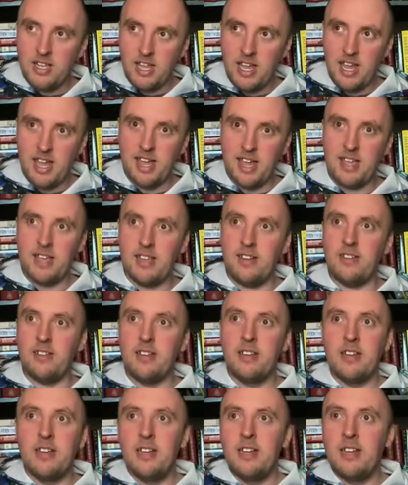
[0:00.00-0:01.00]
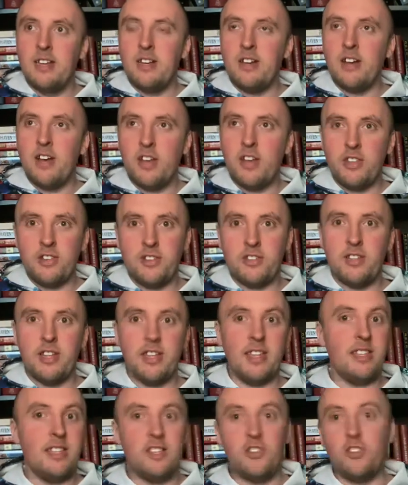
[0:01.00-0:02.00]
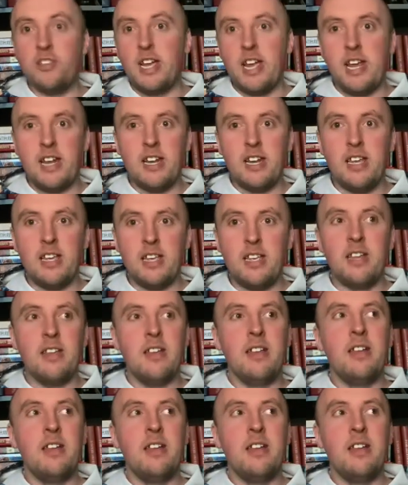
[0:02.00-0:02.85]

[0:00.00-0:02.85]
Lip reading: and other stuff, like The Shining,